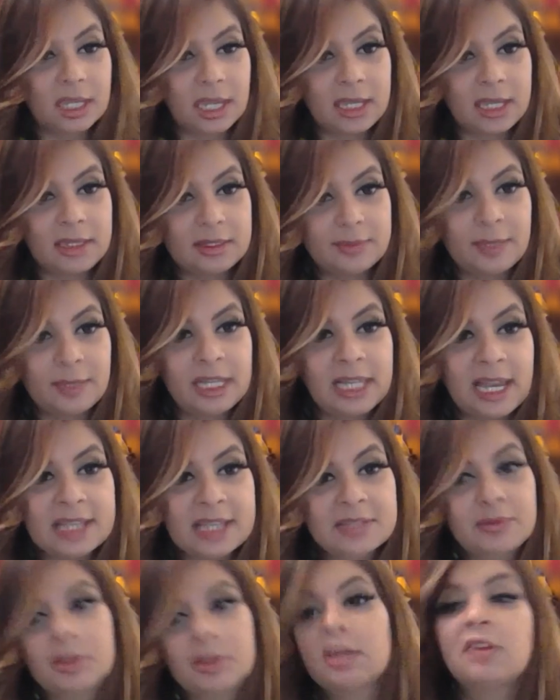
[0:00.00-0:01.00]
And my
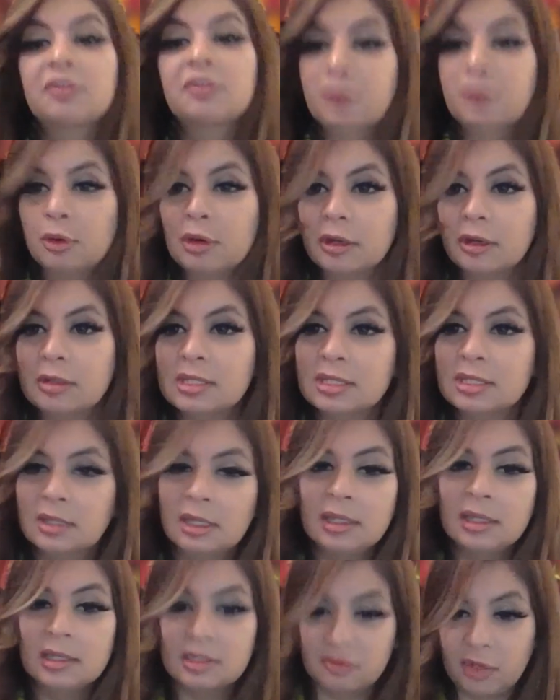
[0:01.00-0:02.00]
last one, of course,
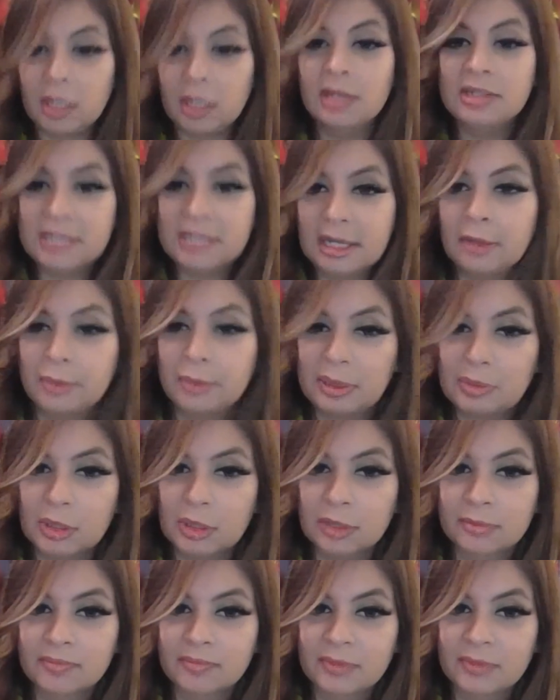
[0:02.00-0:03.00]
is volunteer people.